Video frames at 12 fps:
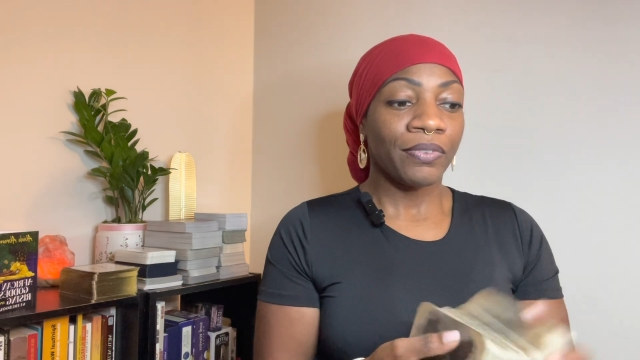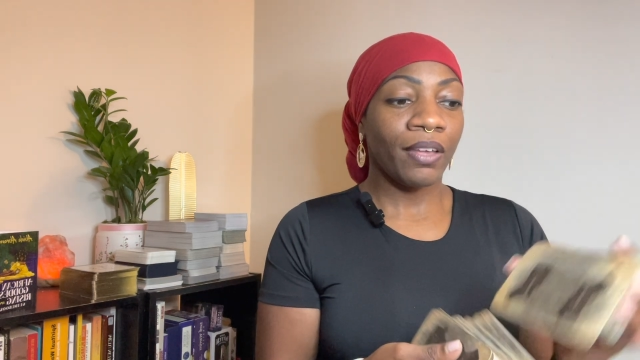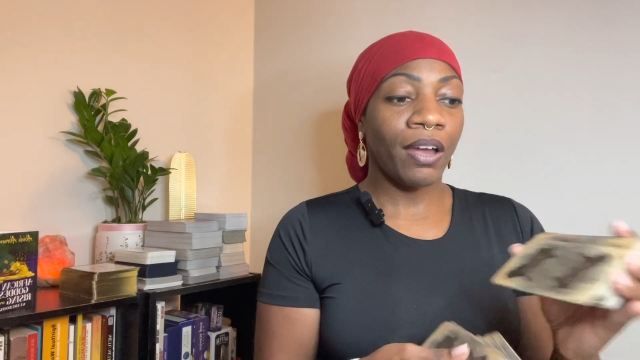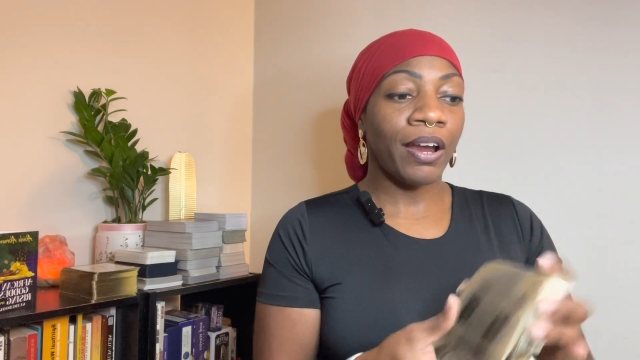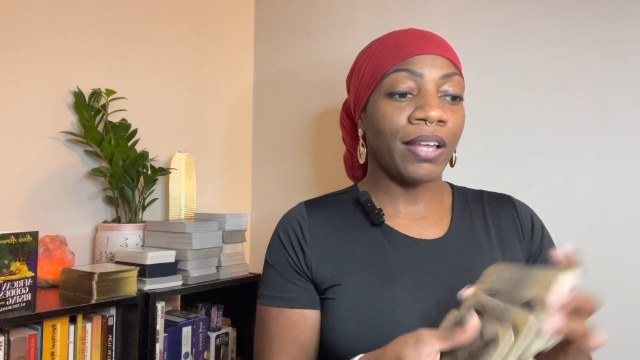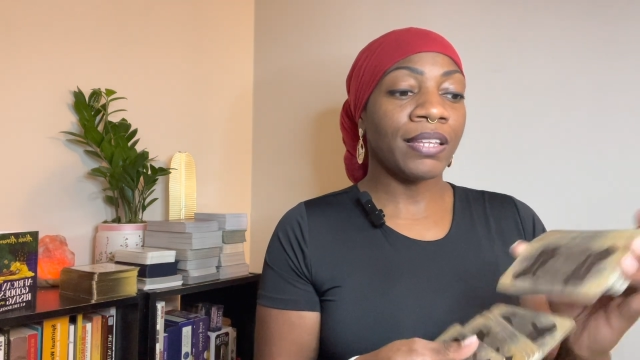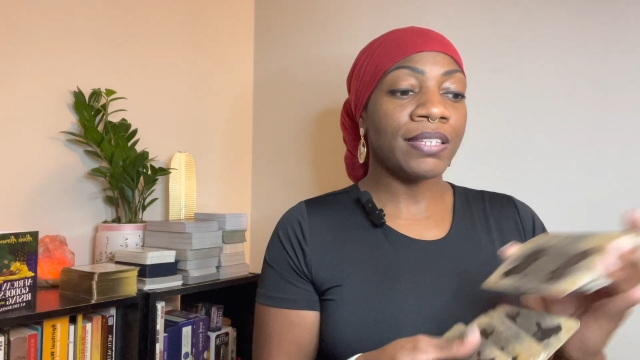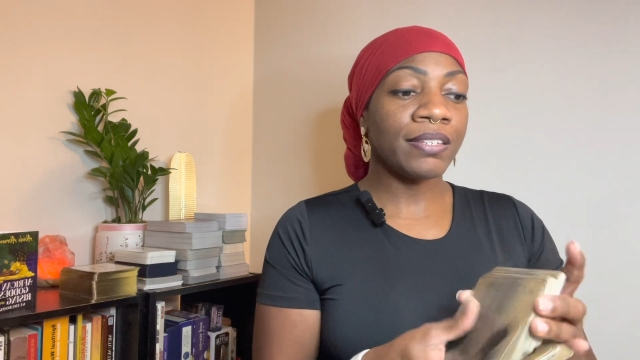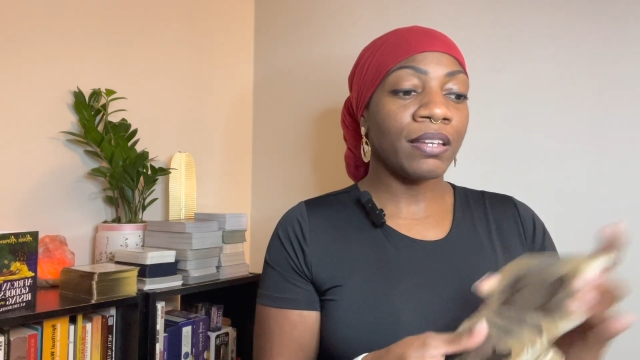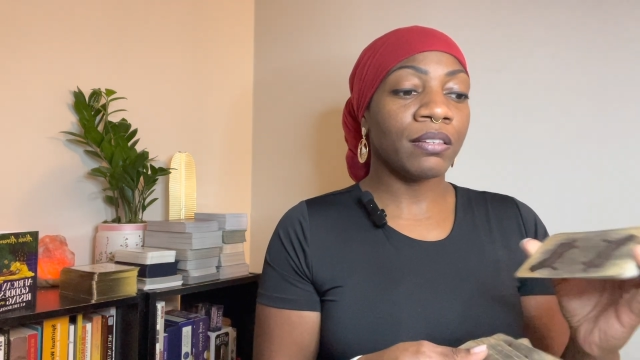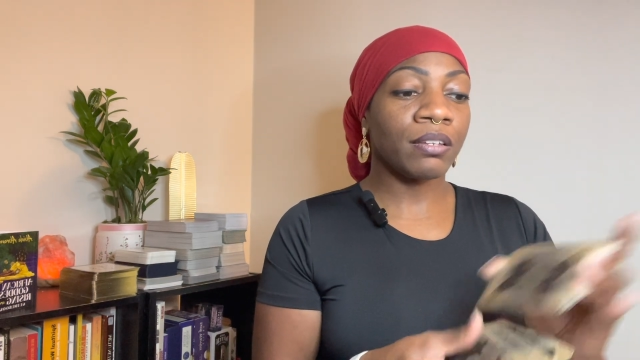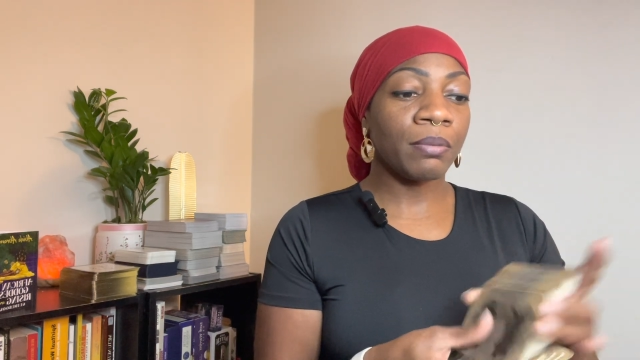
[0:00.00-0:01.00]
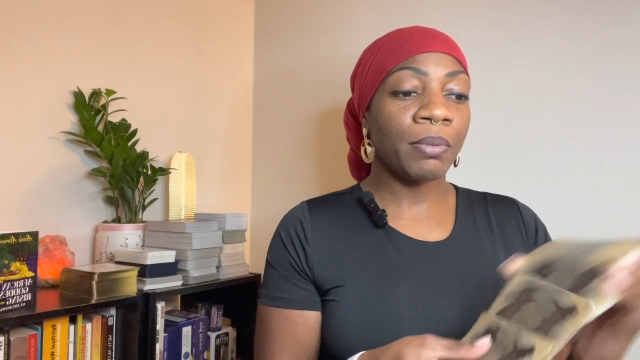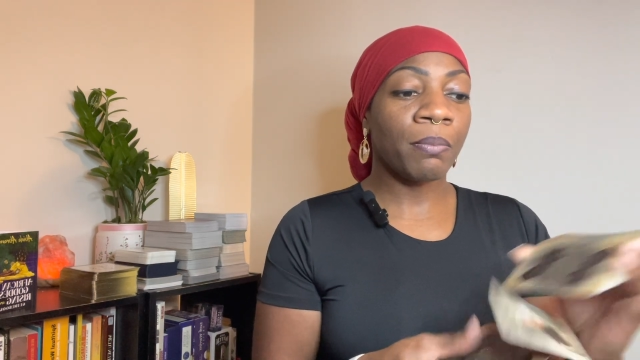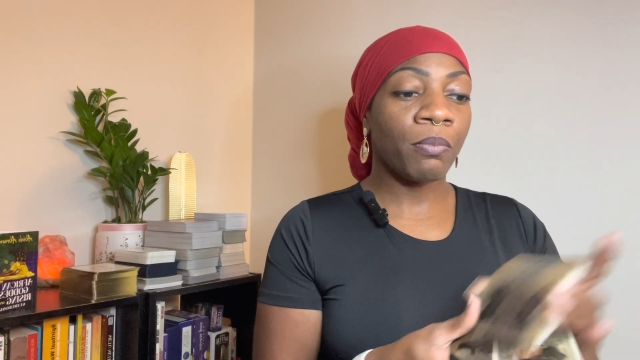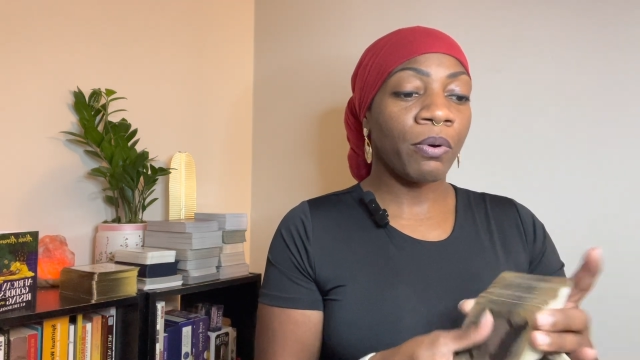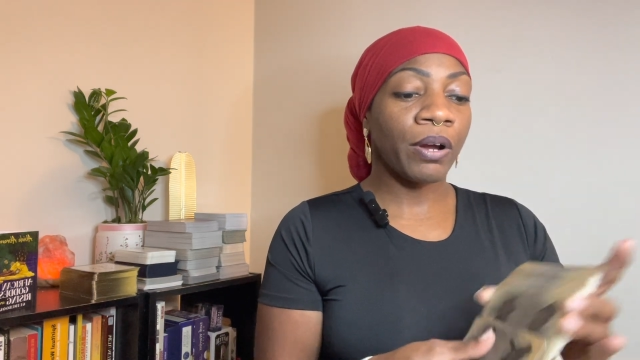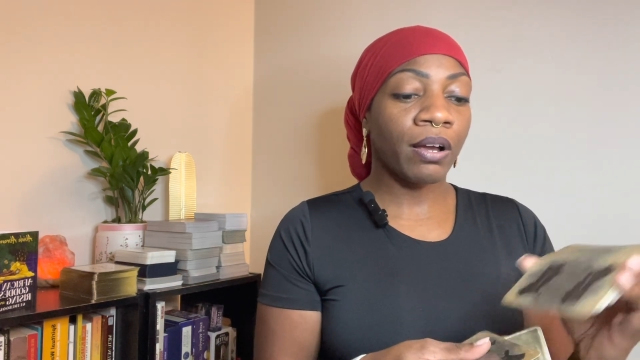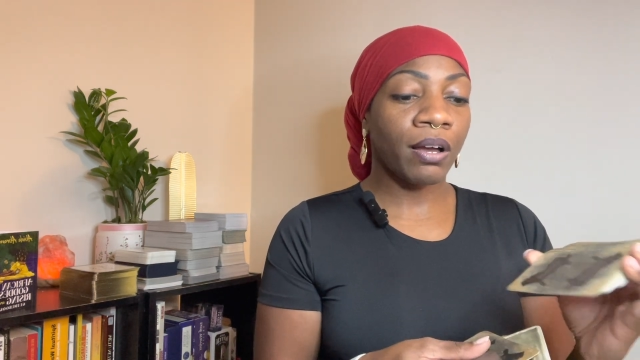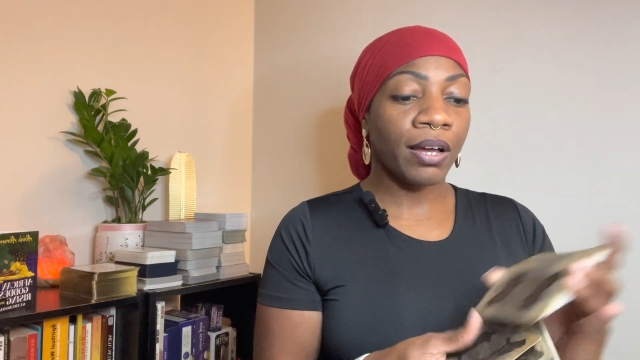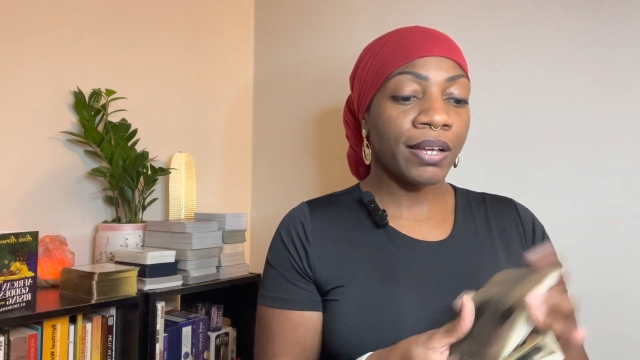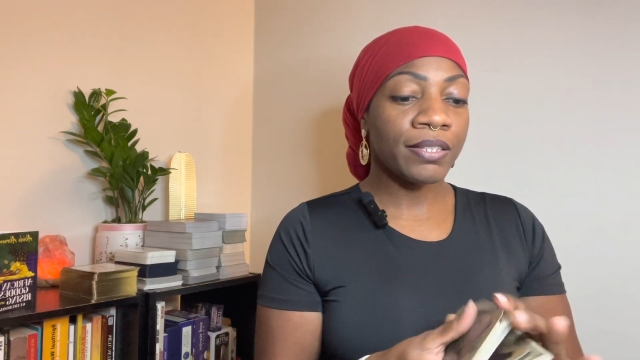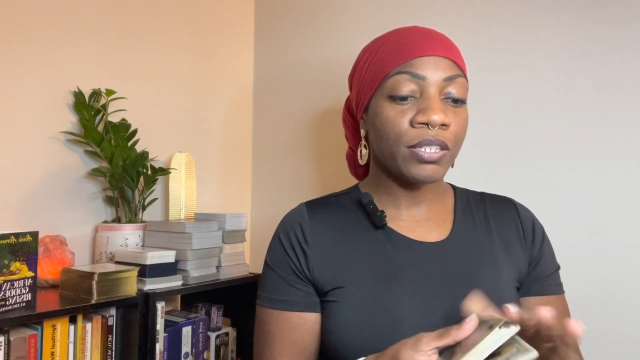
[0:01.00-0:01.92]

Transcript: All right, let's get a little bit more on